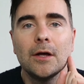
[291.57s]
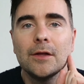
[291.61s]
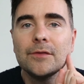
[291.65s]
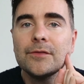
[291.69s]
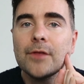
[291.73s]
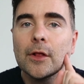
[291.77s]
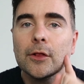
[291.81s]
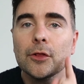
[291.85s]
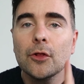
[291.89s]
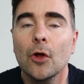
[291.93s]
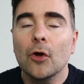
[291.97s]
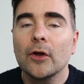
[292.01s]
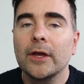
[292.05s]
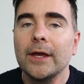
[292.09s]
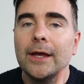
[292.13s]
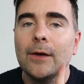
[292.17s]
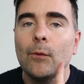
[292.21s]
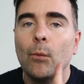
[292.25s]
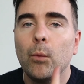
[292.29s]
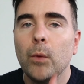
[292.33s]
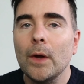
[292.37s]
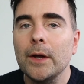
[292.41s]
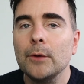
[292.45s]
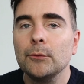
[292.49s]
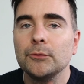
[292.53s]
The
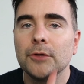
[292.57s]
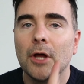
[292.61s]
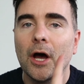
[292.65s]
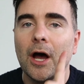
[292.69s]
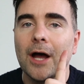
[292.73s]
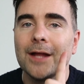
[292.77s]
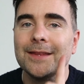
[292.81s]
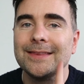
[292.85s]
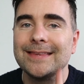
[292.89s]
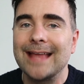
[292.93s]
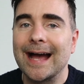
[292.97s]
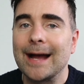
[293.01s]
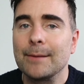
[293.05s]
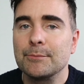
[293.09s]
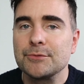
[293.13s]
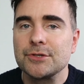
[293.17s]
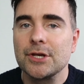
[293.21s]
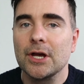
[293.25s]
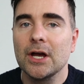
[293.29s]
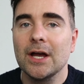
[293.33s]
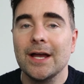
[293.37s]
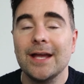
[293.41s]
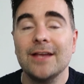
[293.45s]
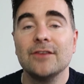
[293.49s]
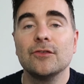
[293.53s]
locking wheel nut
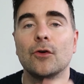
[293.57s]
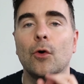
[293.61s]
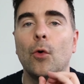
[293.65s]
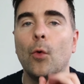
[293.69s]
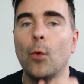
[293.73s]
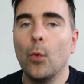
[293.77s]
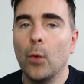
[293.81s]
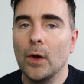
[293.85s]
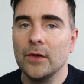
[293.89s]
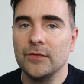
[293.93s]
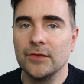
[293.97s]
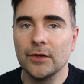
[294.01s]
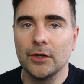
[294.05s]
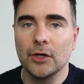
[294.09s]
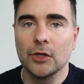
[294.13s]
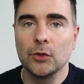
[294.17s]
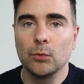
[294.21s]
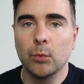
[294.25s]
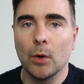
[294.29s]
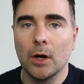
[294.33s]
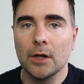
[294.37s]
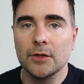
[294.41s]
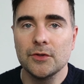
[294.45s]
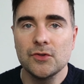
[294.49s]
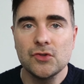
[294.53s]
adapter is always a good
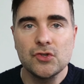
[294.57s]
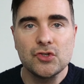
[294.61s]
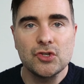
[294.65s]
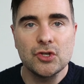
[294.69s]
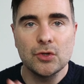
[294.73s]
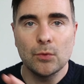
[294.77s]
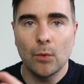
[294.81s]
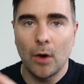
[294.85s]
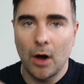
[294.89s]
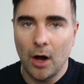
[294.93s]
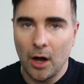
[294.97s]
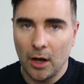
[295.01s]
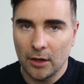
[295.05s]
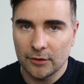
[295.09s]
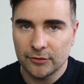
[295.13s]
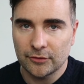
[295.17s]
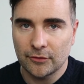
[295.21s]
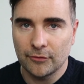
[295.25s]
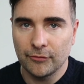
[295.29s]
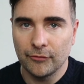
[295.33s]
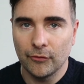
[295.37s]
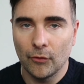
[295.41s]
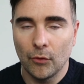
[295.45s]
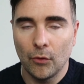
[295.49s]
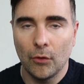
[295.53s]
one to ask
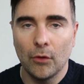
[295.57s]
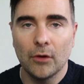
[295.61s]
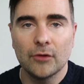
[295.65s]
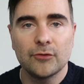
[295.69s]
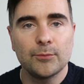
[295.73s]
for,